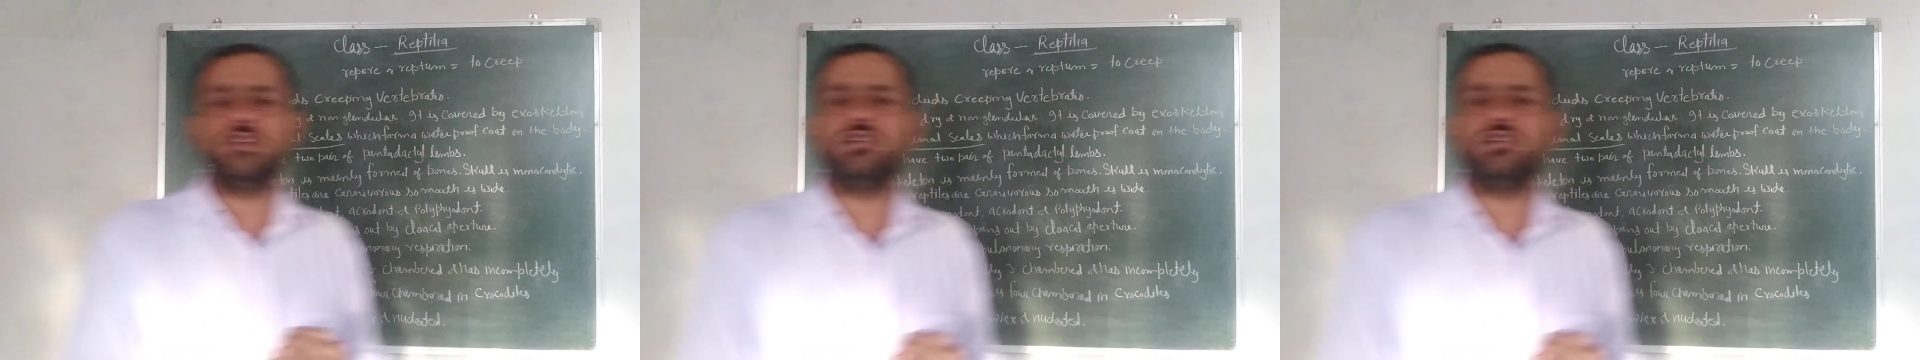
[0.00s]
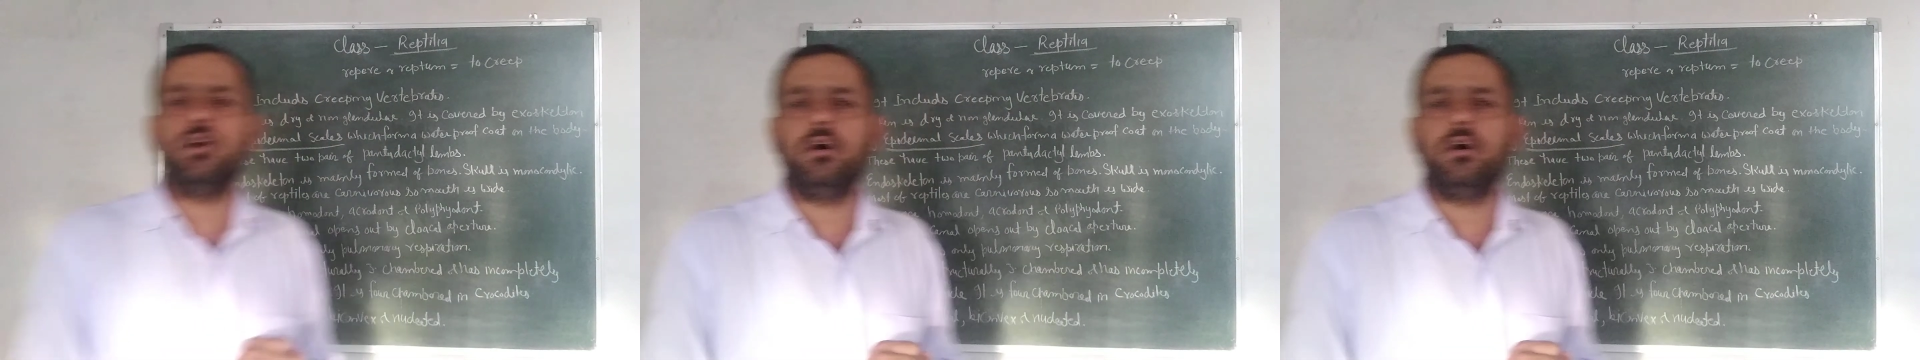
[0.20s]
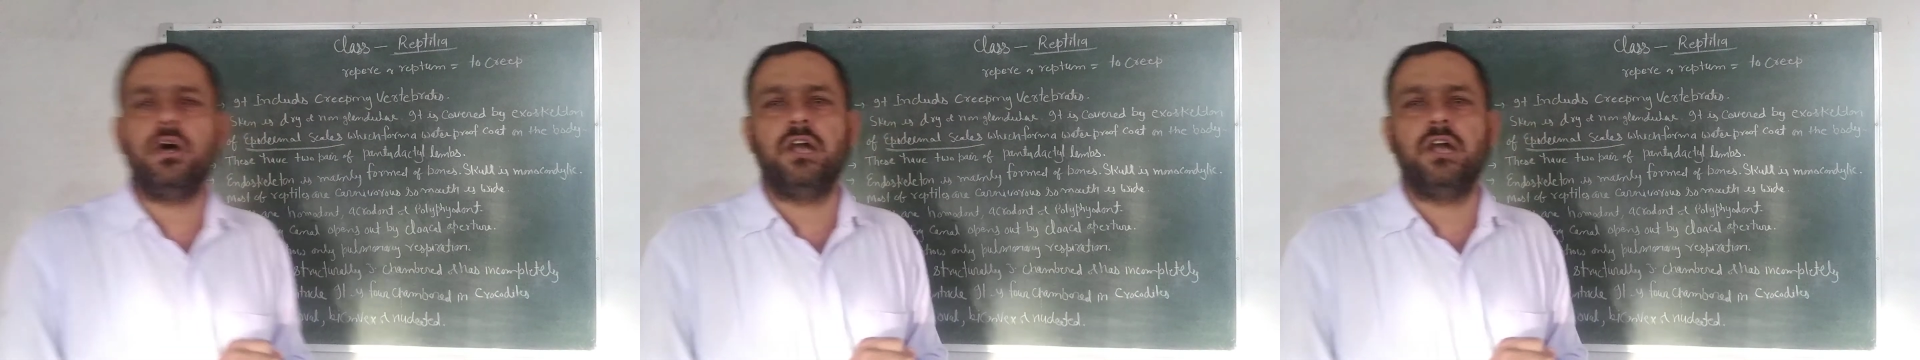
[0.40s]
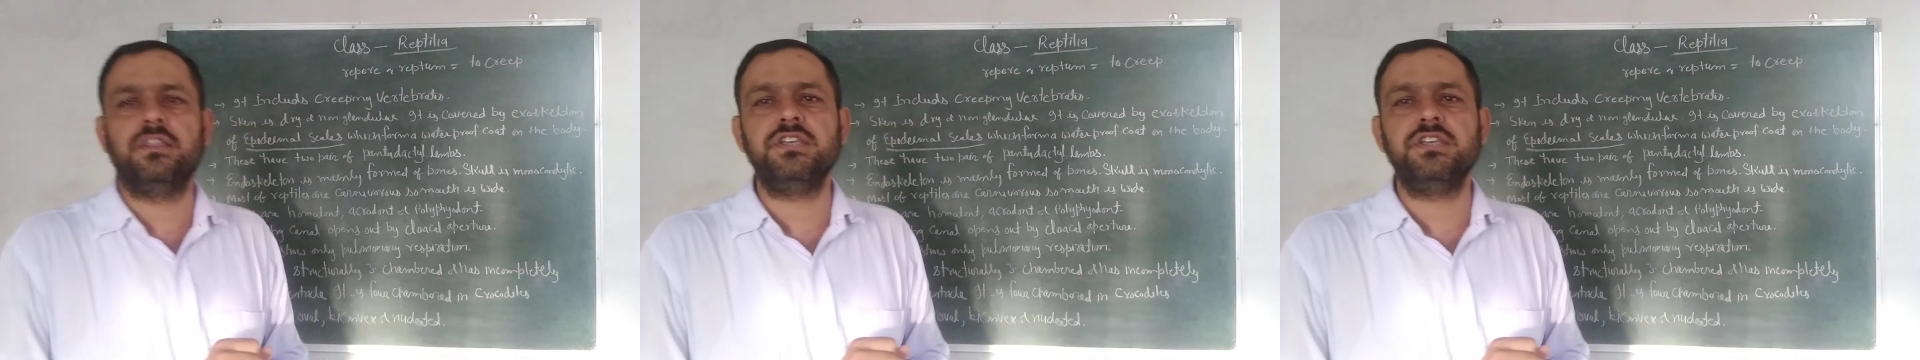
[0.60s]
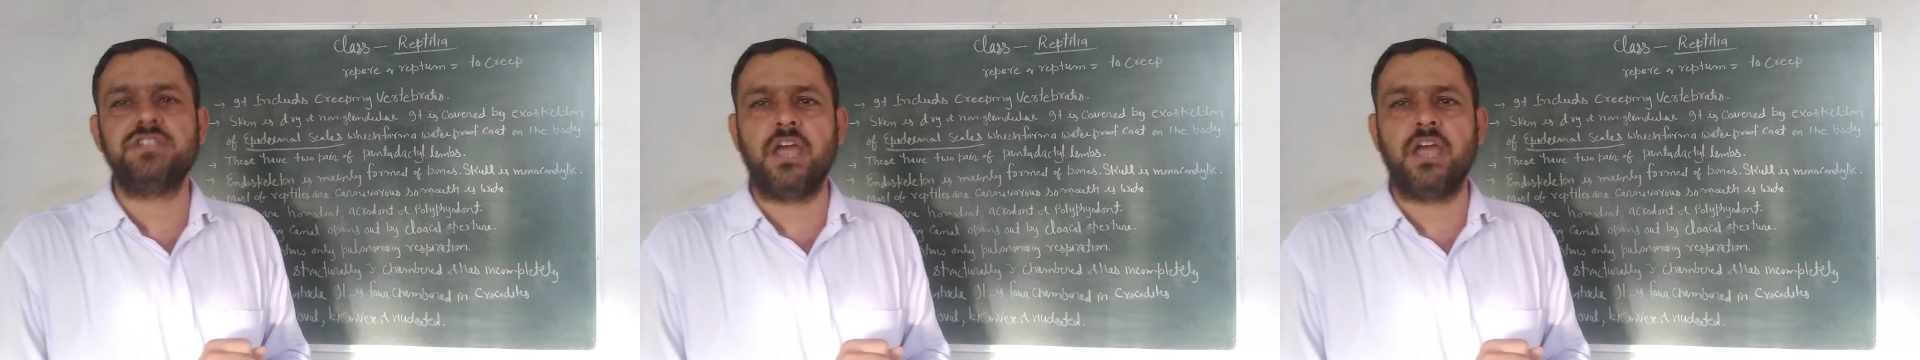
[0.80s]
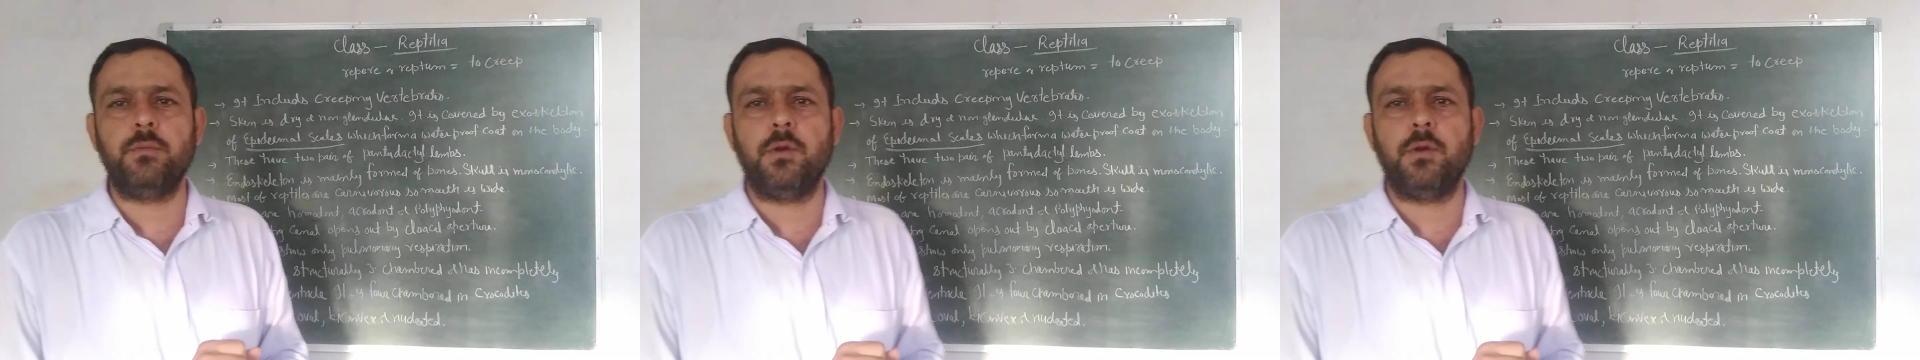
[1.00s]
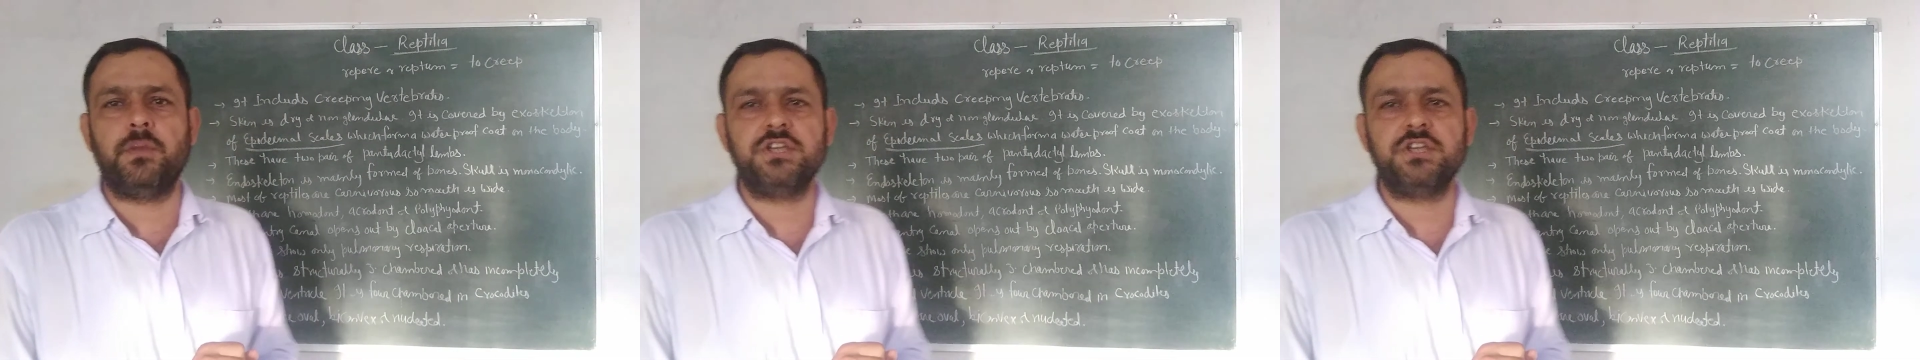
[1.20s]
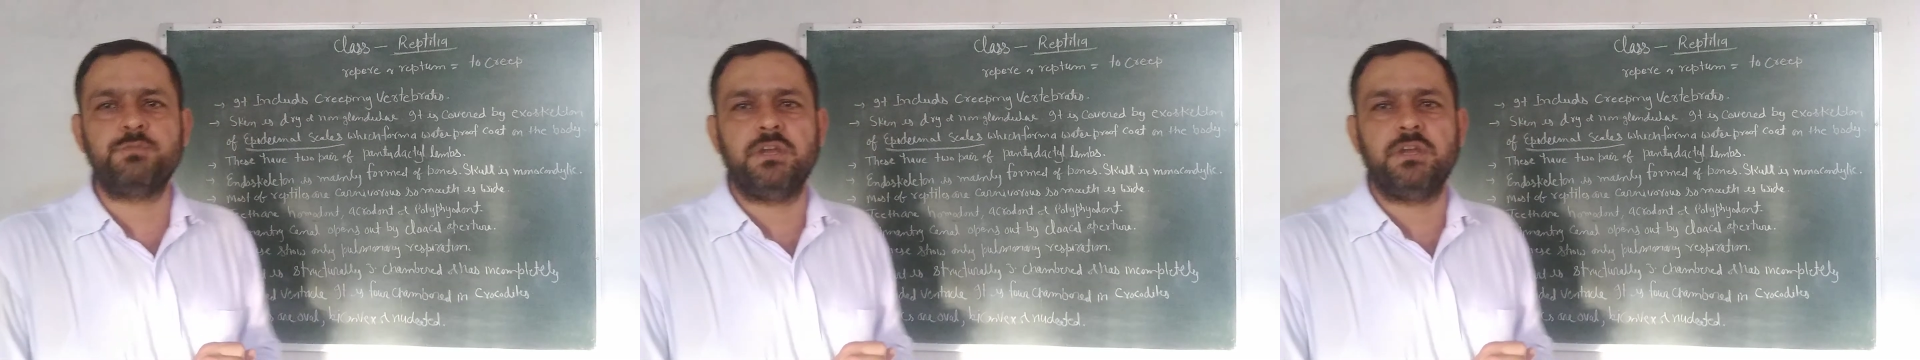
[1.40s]
So this type of
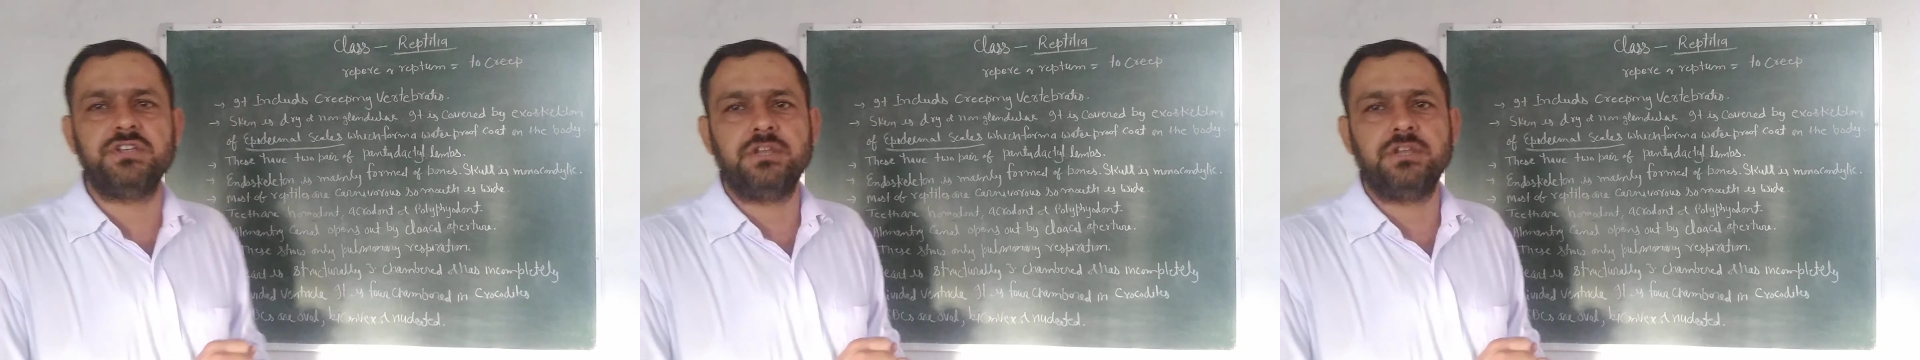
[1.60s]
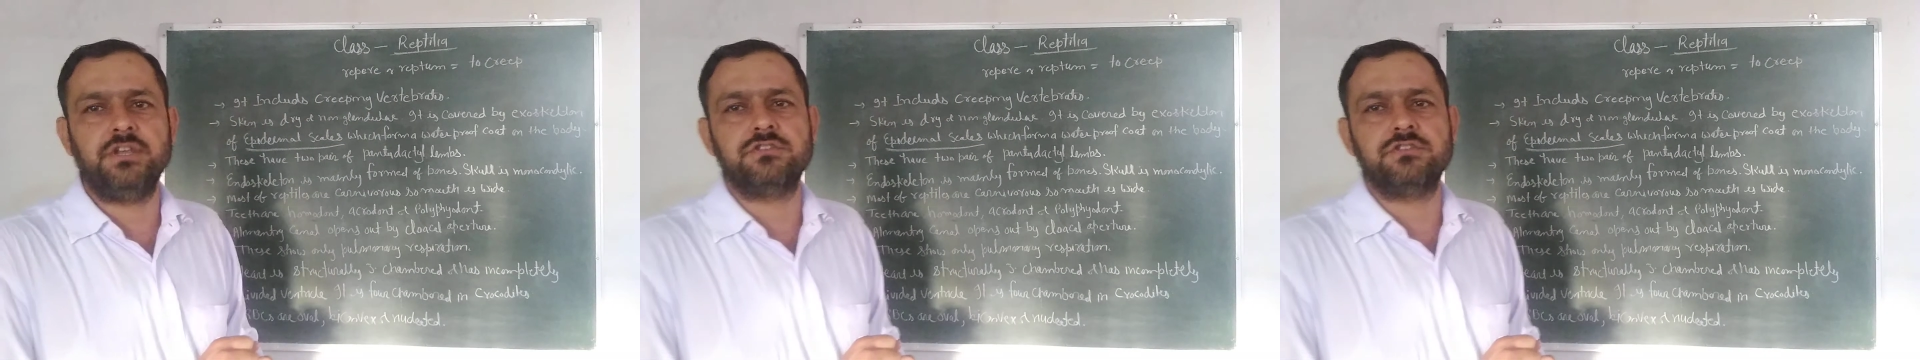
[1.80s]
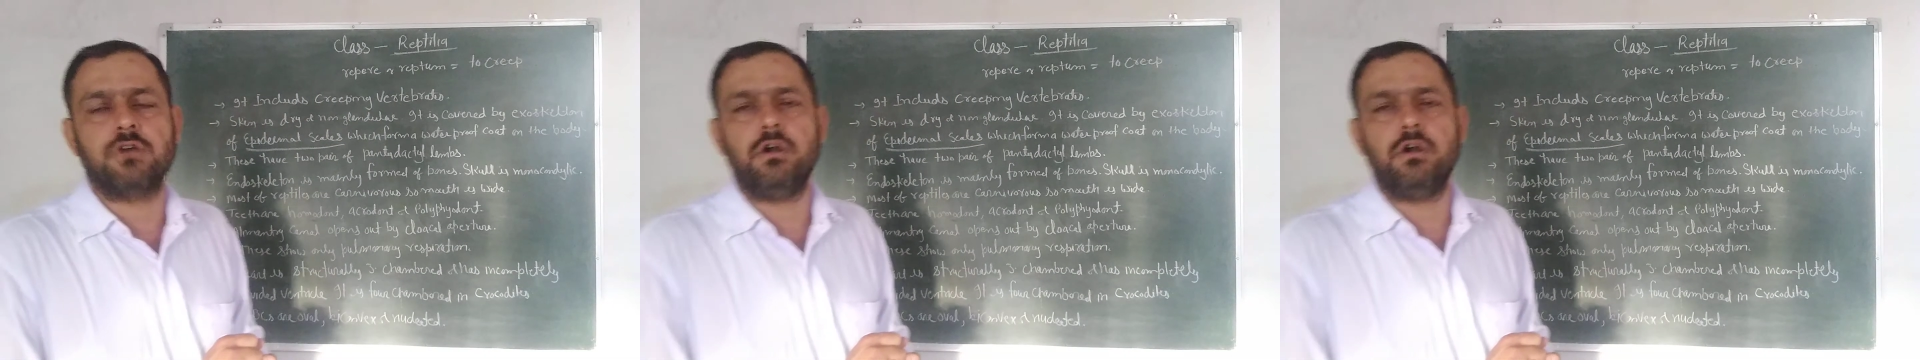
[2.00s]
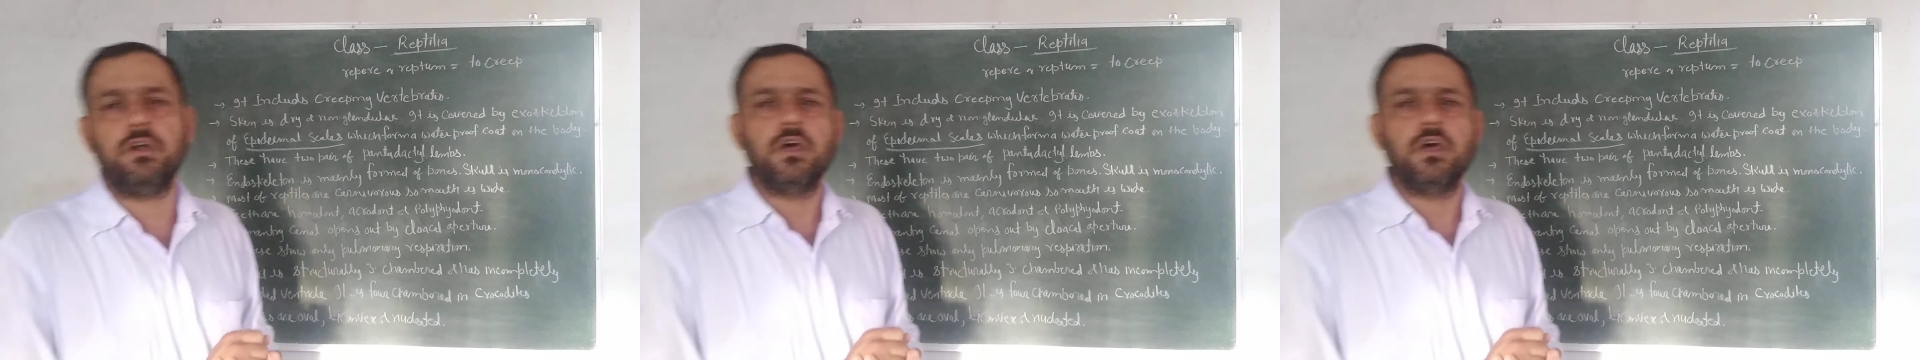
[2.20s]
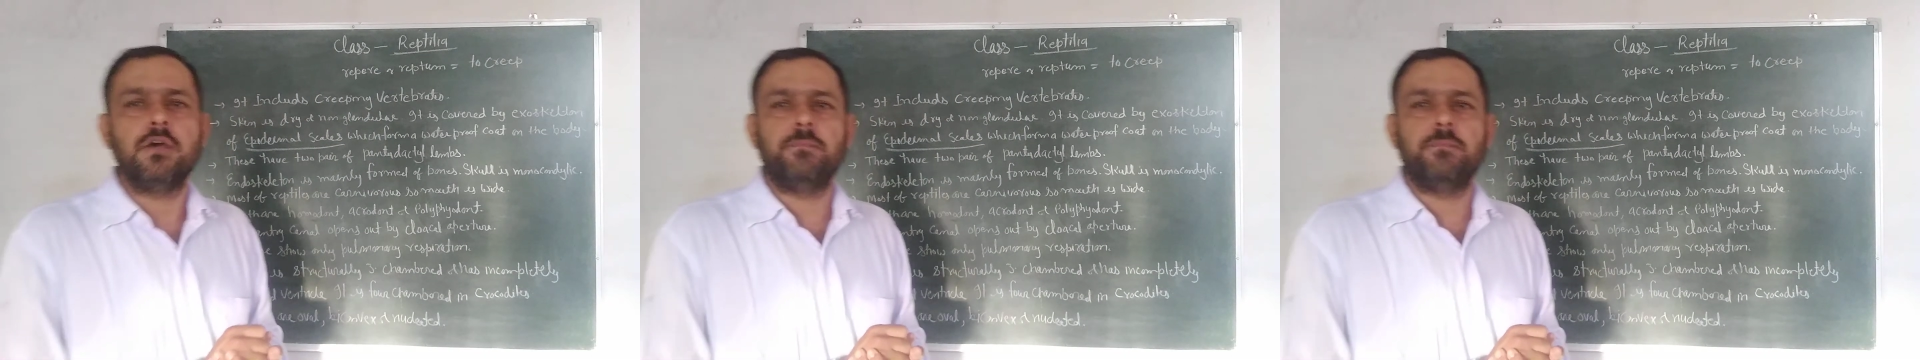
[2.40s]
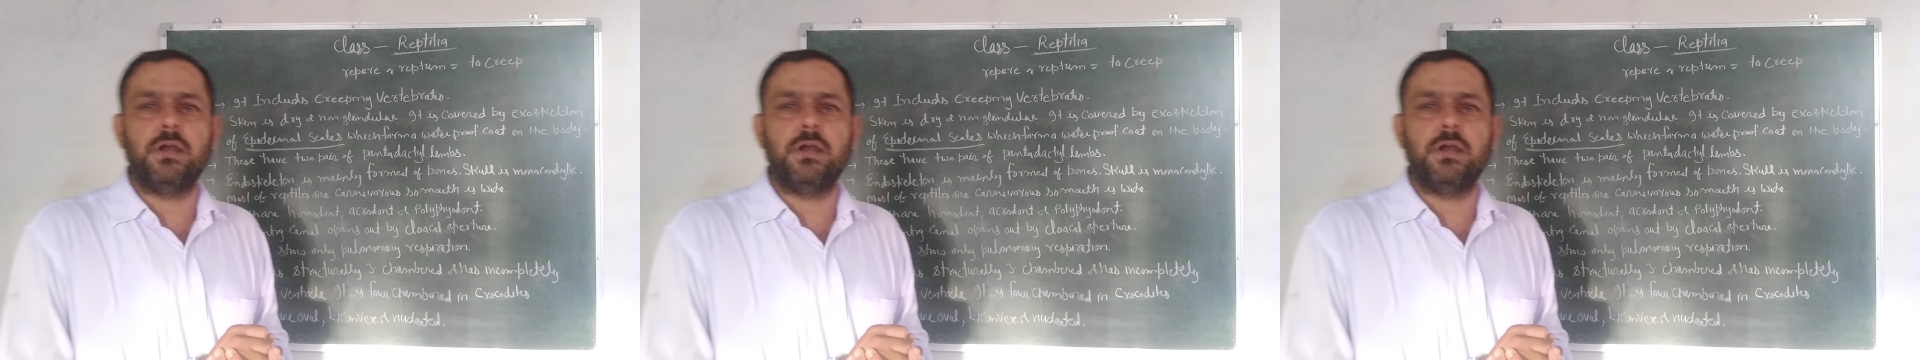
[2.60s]
respiration is called